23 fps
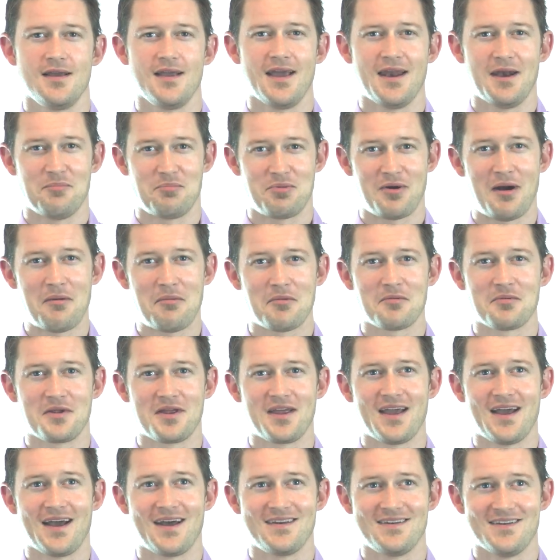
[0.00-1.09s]
And it
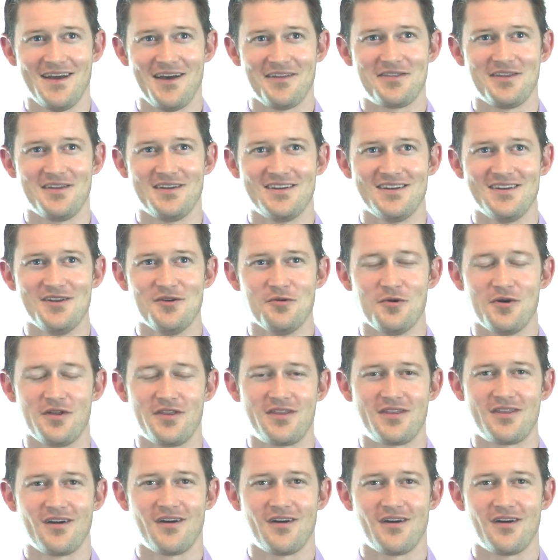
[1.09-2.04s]
probably had nothing to do with